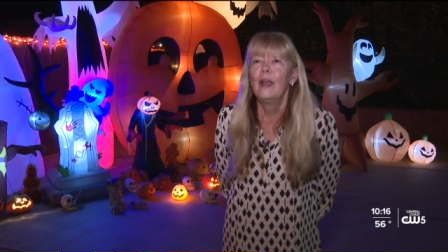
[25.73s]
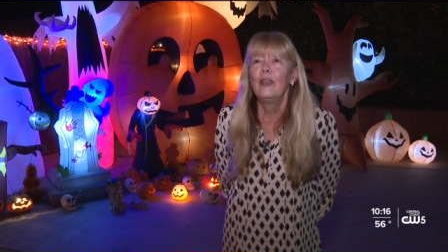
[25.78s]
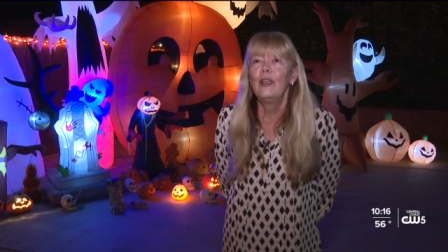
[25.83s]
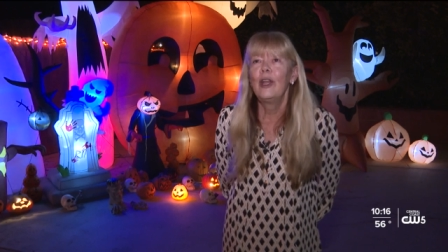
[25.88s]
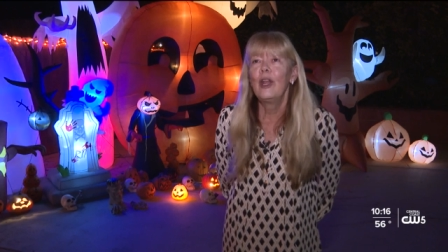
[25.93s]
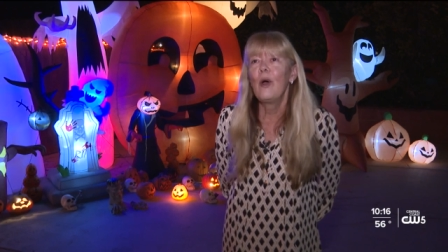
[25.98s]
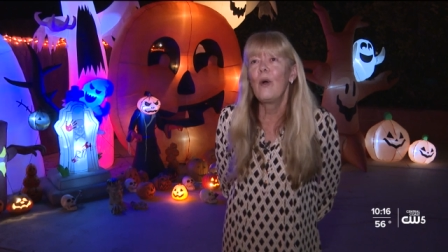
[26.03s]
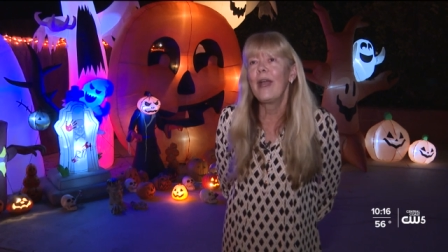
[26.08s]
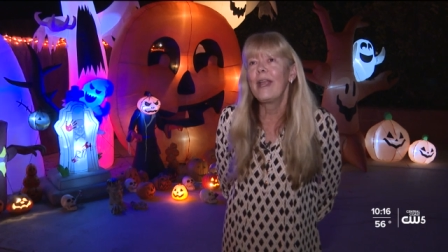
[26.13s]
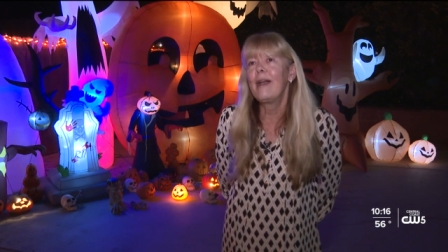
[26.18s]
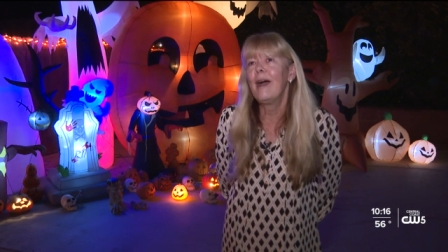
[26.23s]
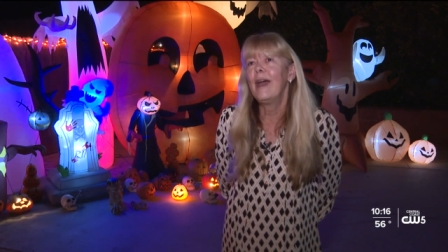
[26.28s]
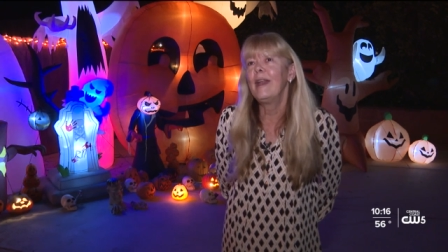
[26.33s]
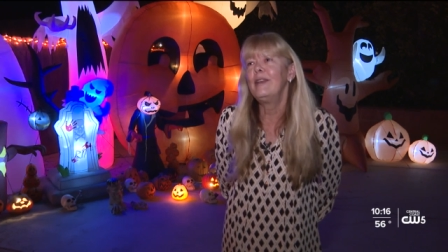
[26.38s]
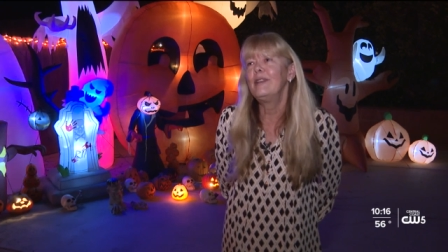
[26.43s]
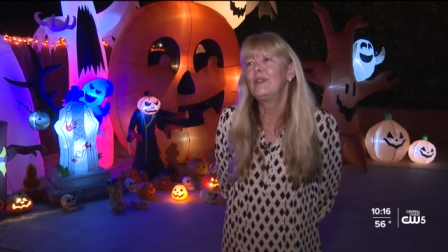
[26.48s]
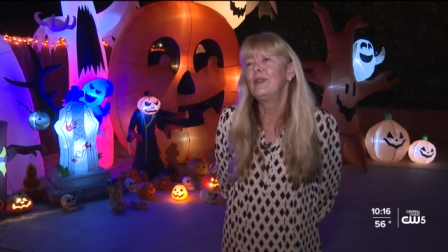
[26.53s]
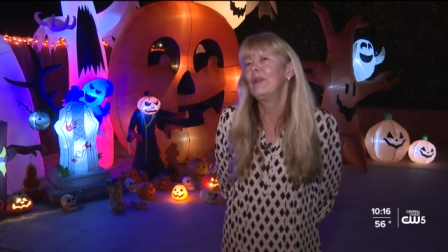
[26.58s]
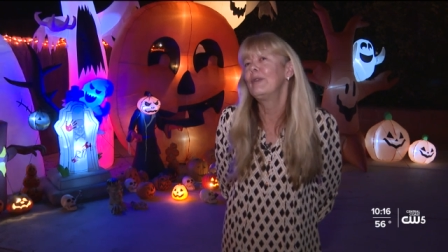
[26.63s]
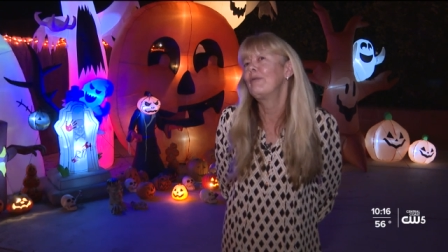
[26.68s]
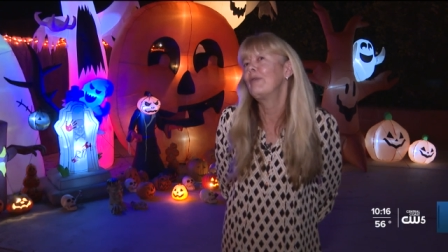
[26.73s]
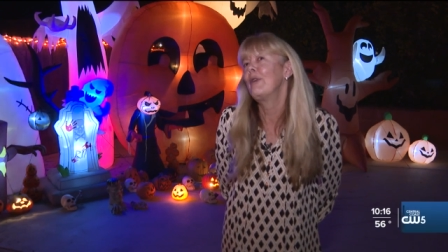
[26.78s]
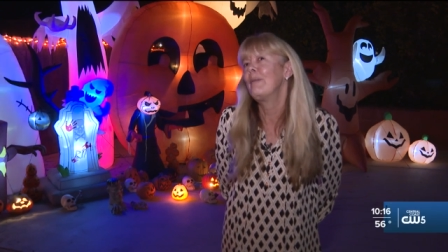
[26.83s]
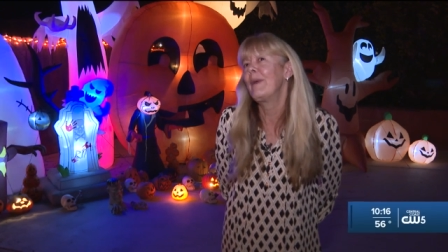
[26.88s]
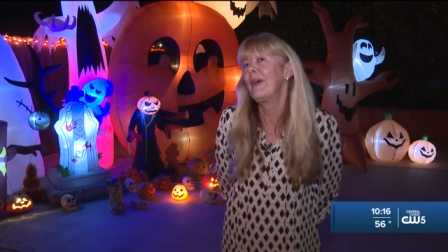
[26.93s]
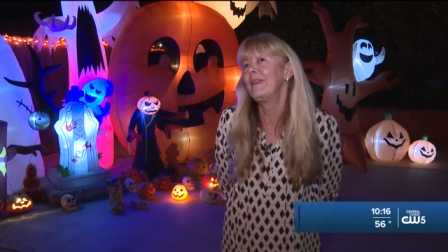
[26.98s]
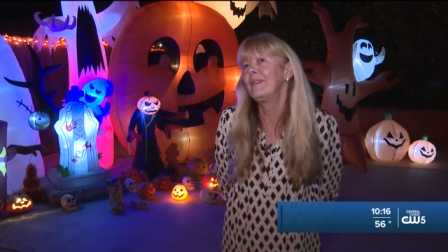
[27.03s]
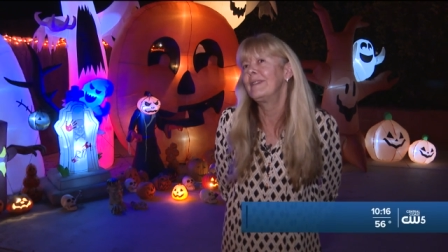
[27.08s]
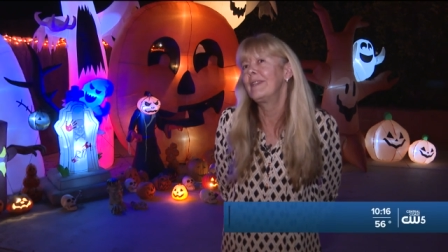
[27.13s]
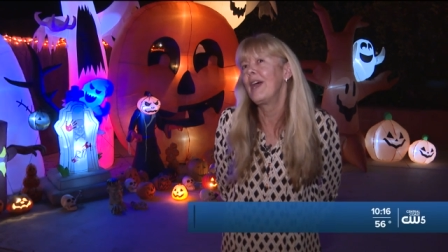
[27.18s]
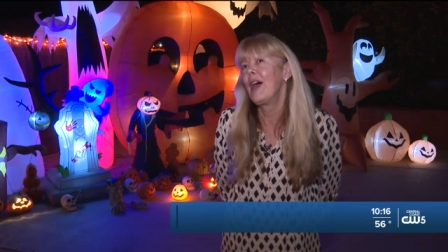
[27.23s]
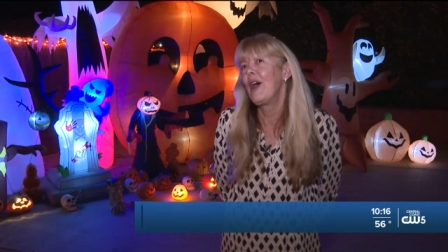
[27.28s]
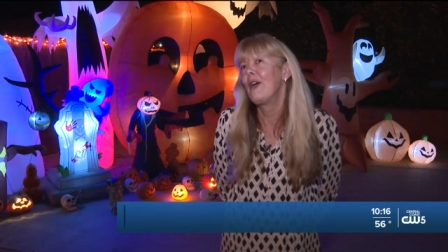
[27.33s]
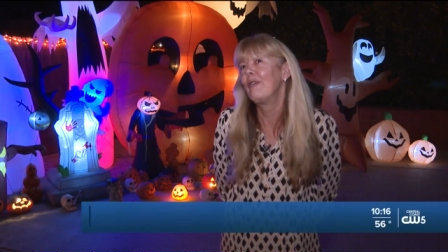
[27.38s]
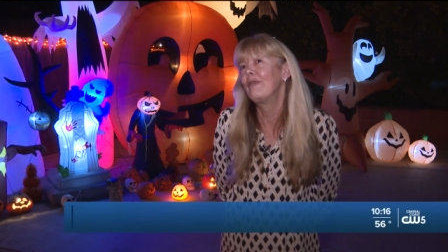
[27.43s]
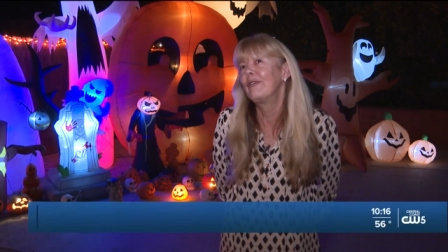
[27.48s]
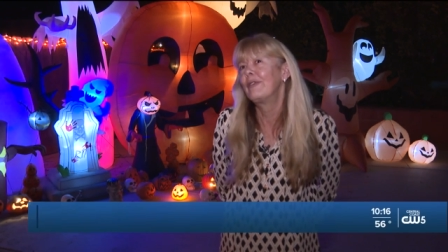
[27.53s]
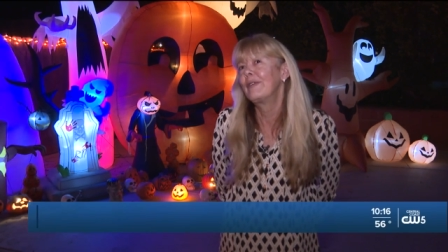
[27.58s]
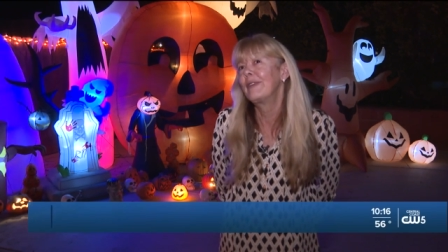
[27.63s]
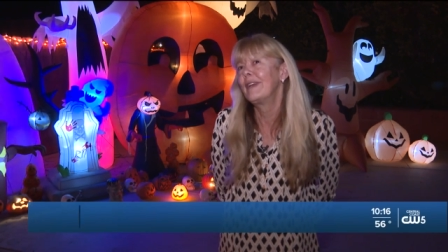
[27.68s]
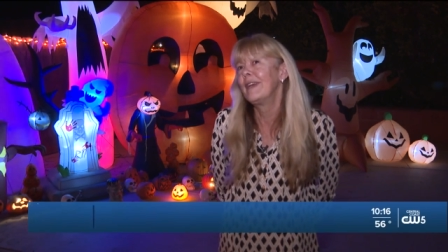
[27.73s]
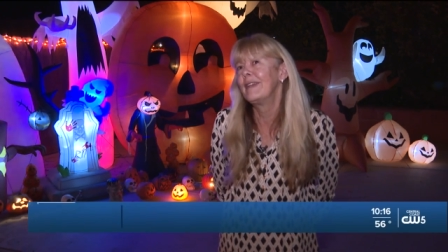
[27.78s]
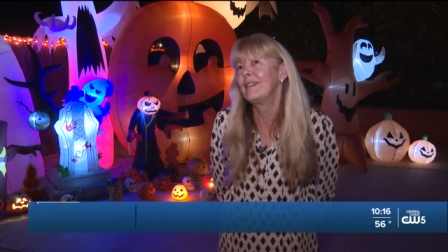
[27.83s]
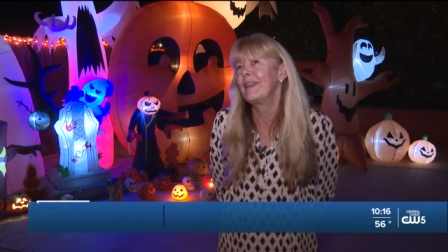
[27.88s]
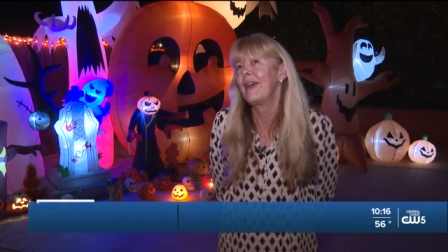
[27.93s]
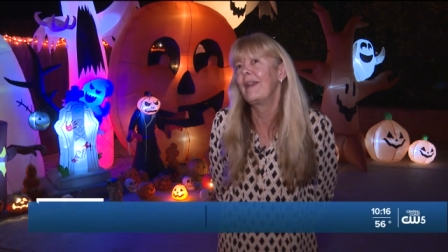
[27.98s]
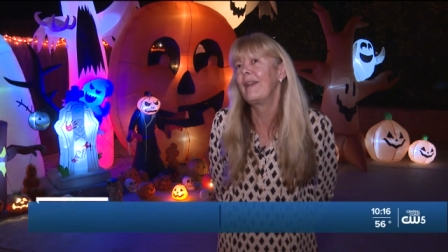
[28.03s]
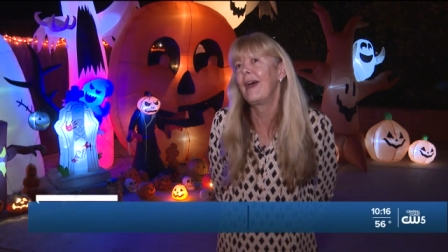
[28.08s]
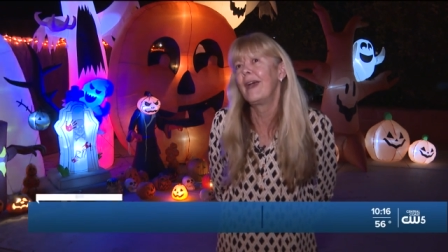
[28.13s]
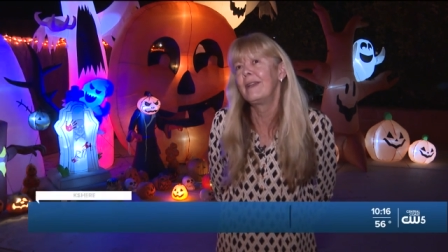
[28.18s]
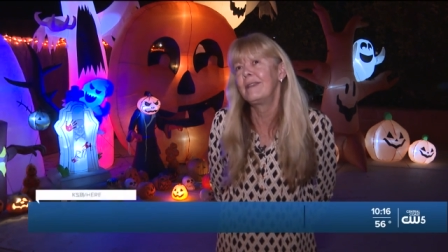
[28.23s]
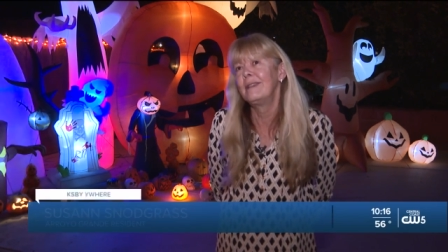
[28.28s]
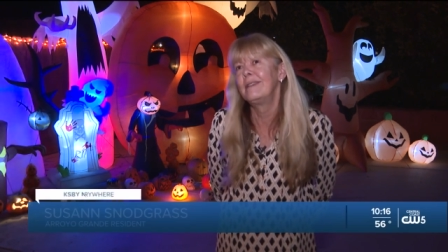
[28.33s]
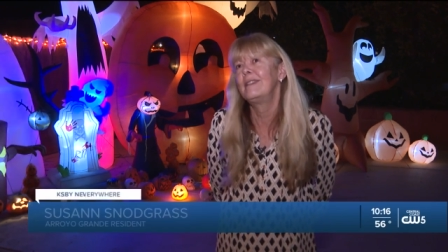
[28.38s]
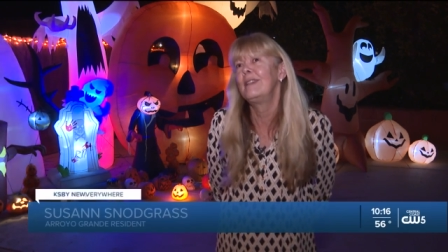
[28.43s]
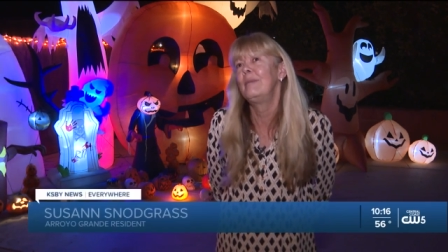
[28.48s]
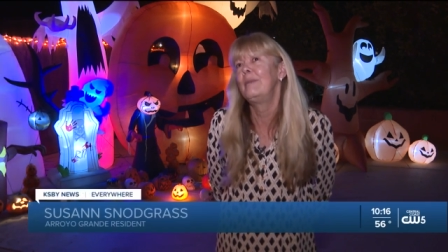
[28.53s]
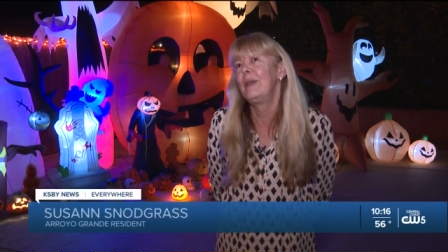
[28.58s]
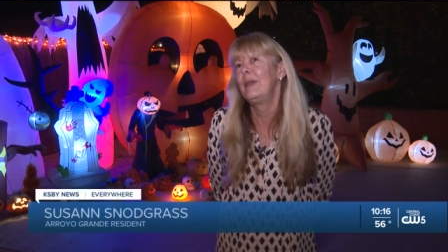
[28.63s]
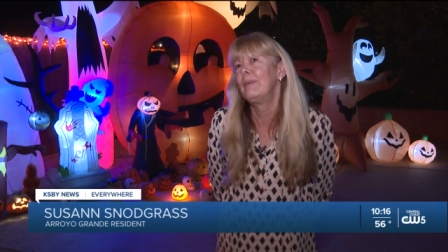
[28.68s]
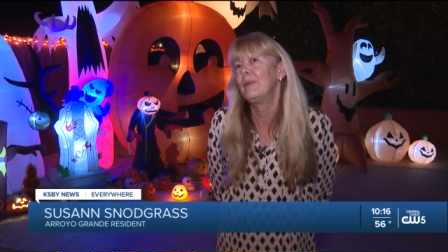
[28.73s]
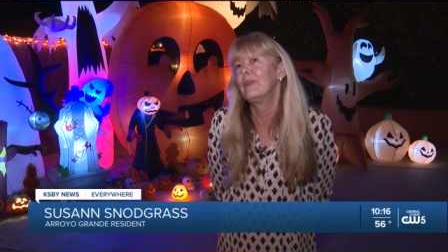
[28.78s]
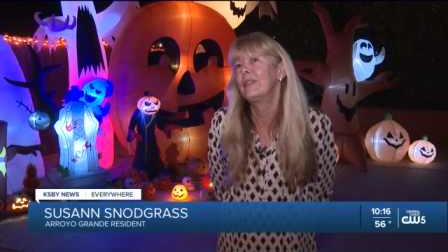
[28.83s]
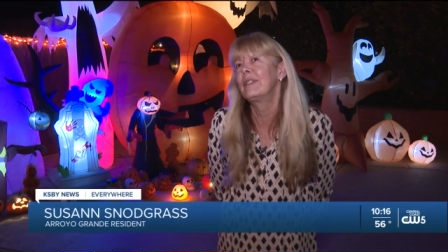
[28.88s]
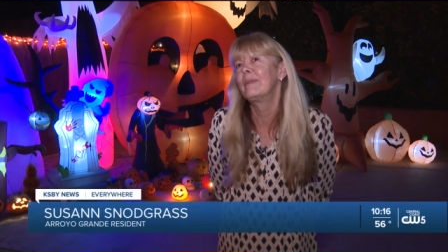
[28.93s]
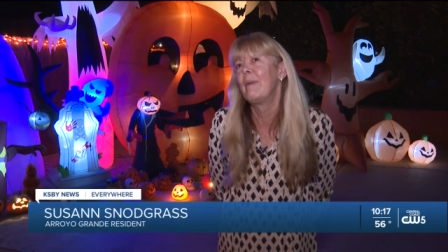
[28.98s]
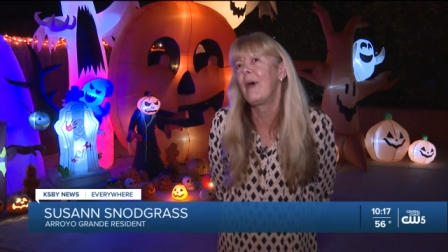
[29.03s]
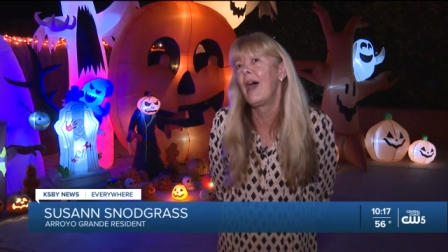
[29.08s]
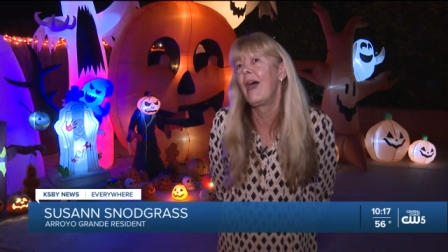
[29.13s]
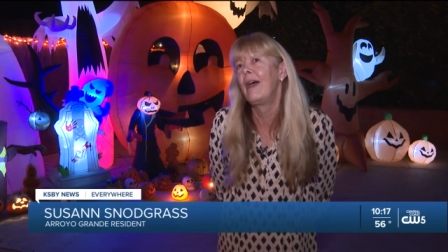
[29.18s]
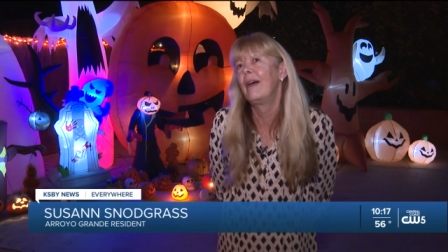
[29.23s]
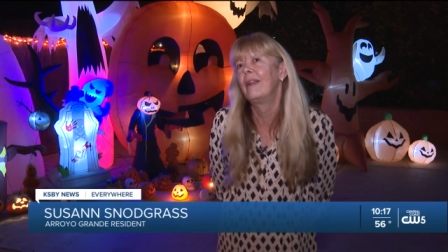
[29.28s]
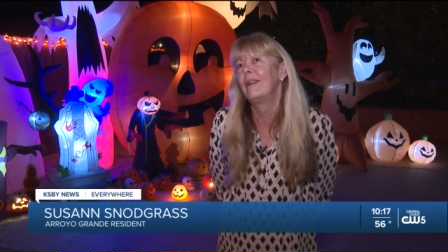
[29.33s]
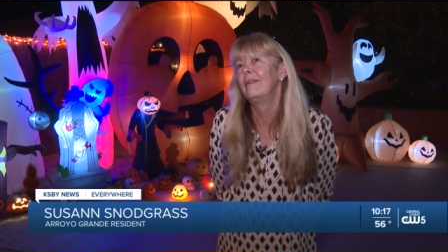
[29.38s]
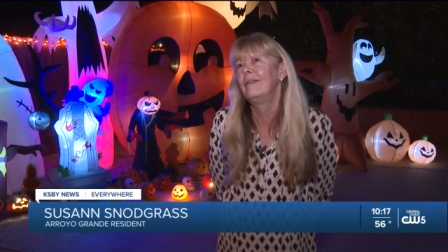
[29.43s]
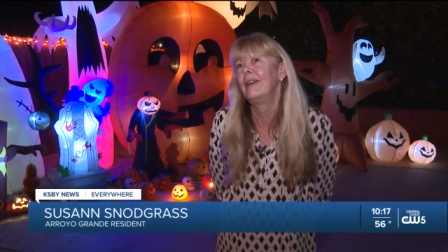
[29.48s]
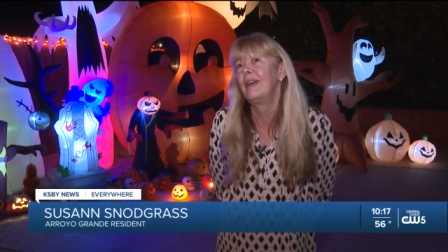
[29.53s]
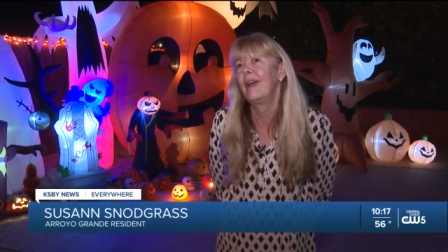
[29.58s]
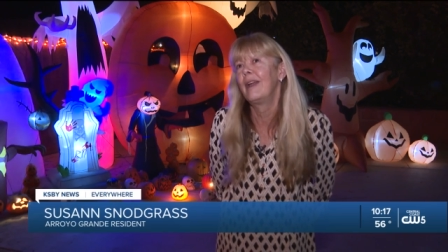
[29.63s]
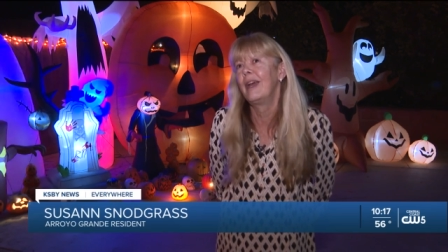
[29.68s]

You know, I kind of do it for myself because I like to see people smile.